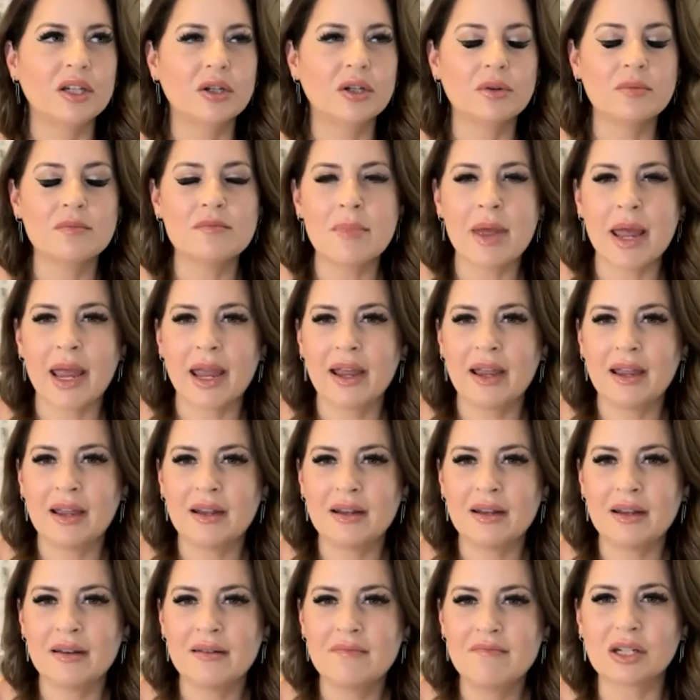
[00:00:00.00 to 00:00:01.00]
your
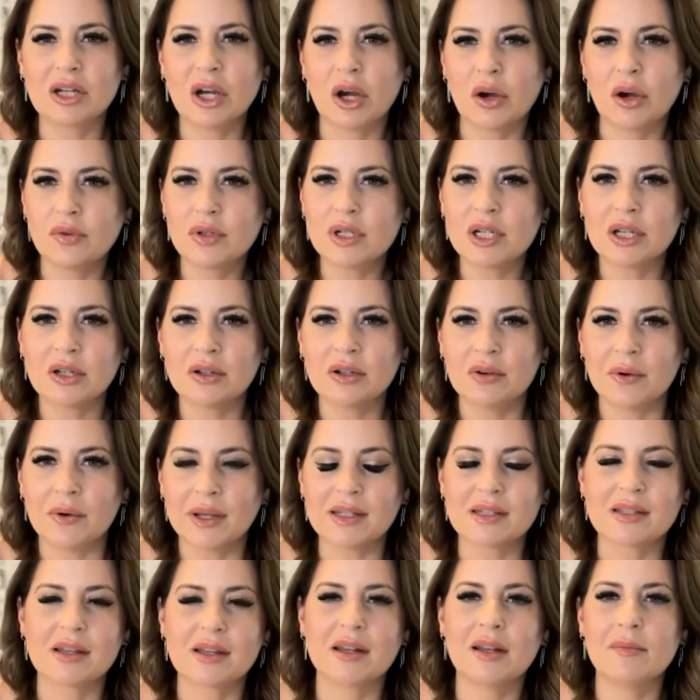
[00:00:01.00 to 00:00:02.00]
main go to
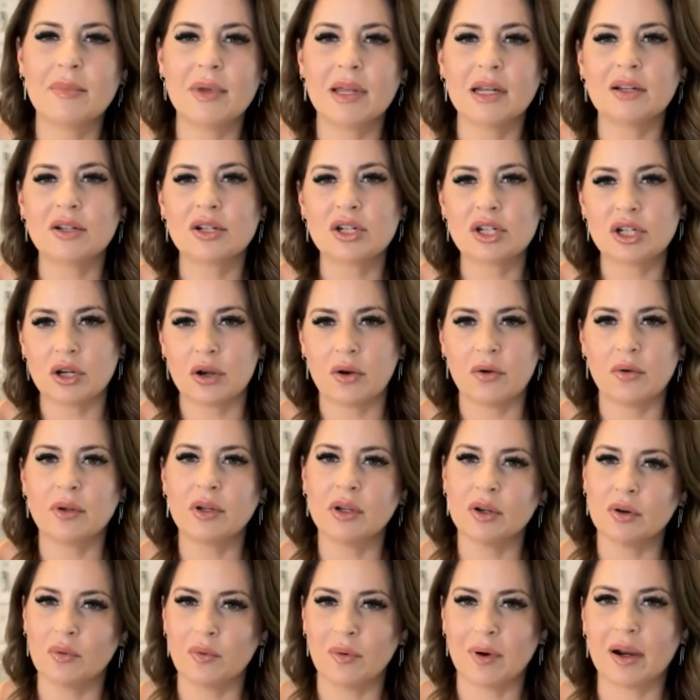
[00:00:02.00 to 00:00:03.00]
is going to be to show
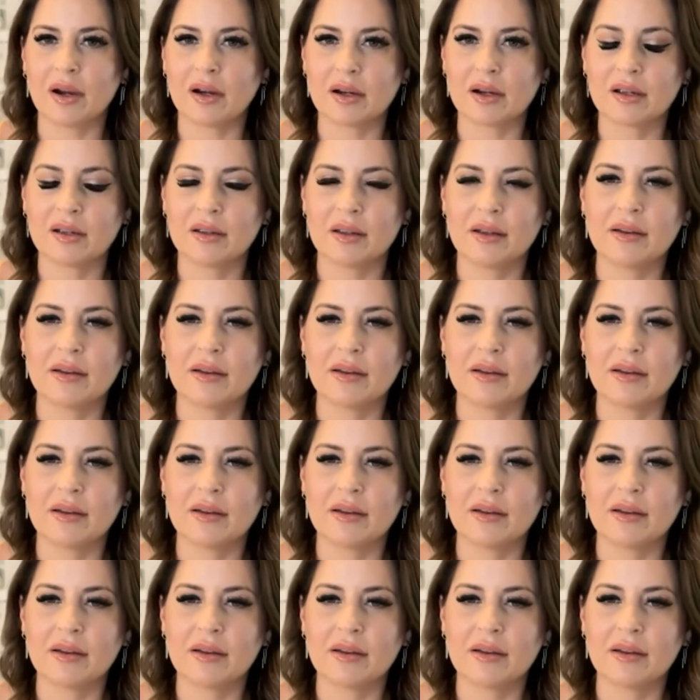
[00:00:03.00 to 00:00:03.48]
your work.